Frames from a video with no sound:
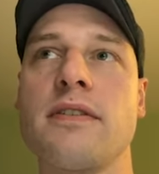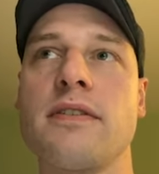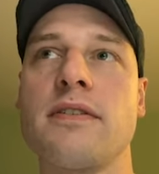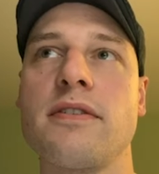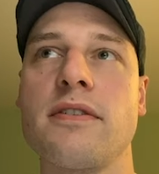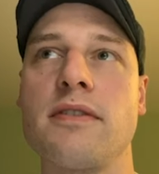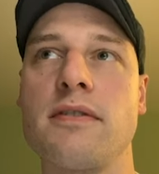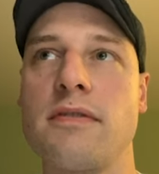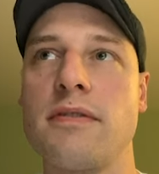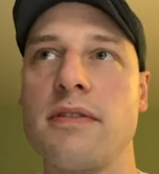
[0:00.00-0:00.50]

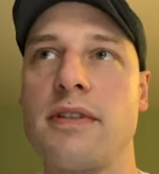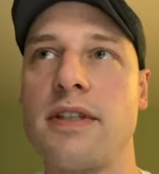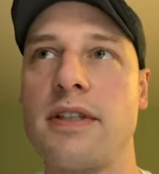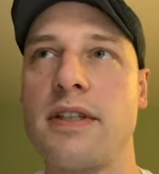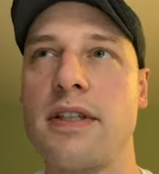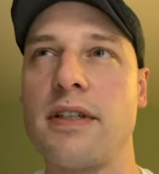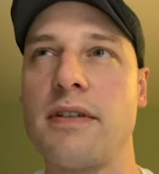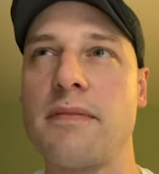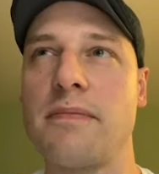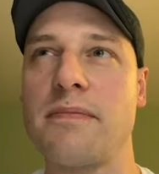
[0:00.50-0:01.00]

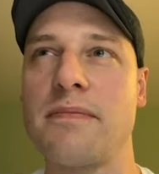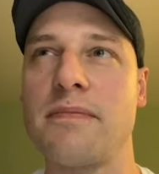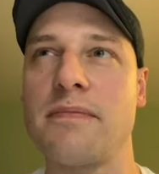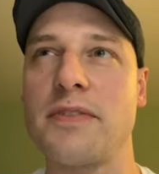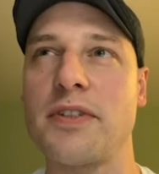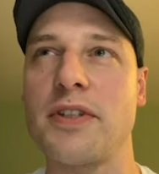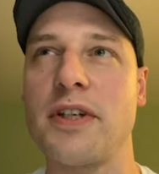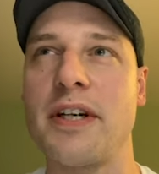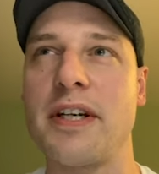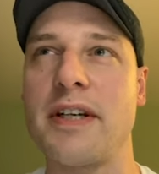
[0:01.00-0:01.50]

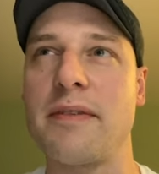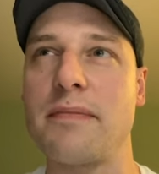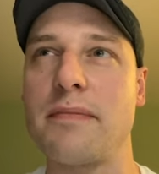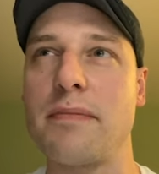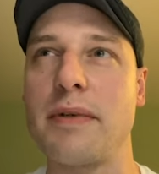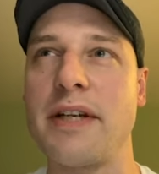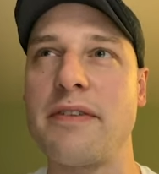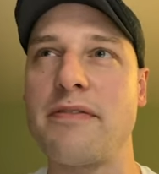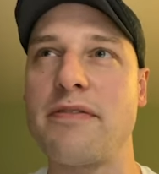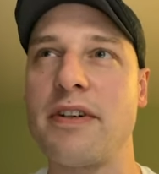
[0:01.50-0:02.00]
Sorry, I'm
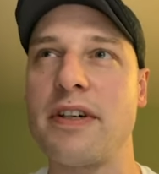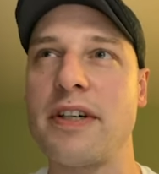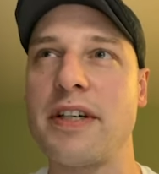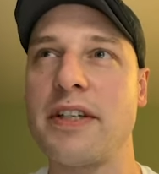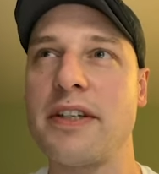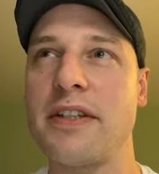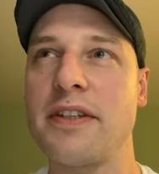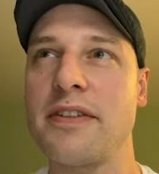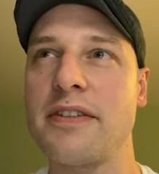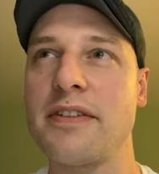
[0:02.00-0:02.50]
brain farting
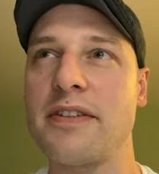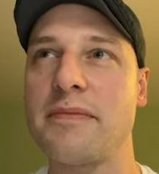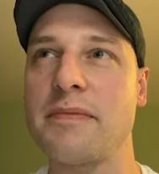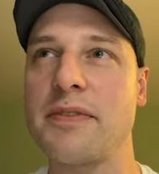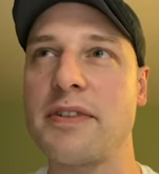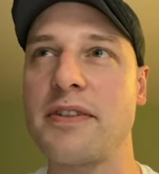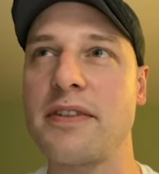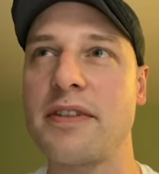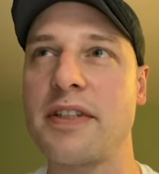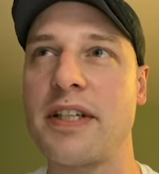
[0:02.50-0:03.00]
here. I'm
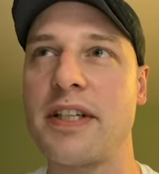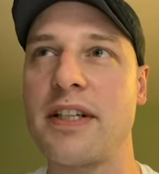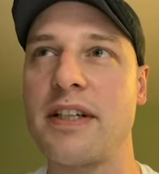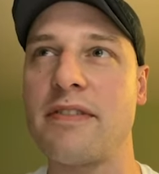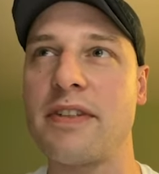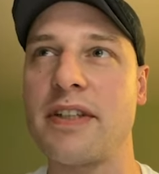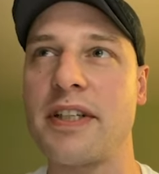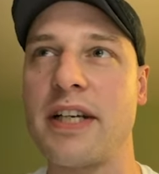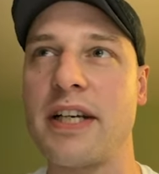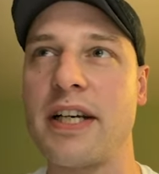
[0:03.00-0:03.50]
just looking at
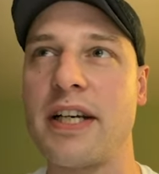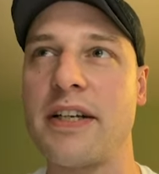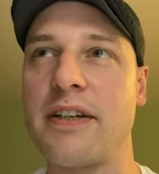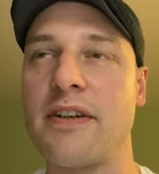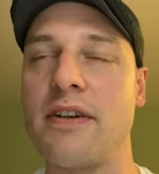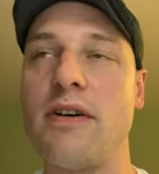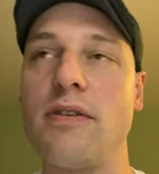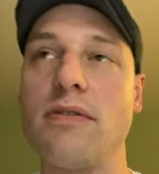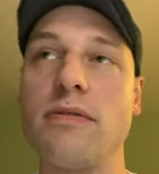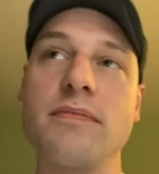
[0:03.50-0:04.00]
everything I got here.
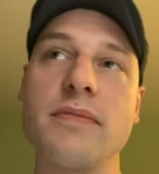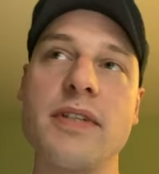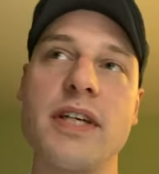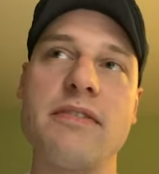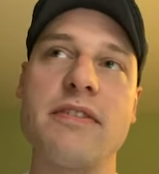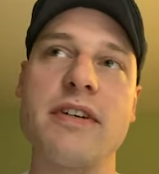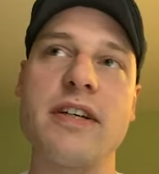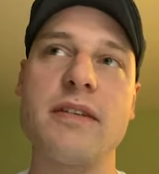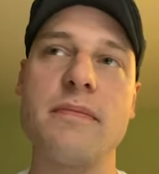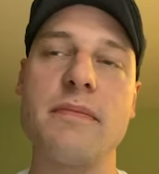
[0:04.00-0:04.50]
Oh, I
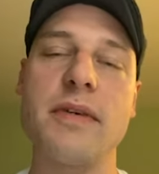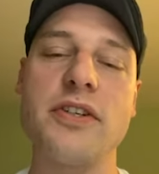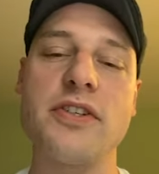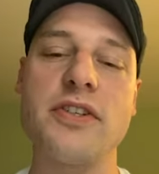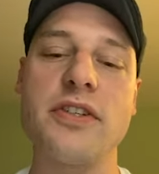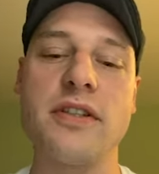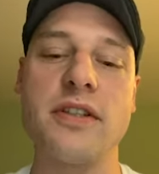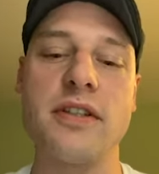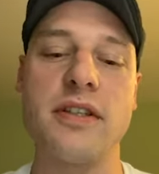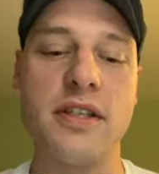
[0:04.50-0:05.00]
forgot to
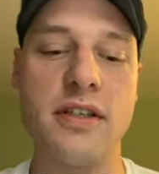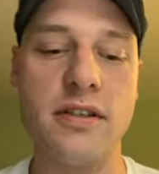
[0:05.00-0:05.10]
mention, the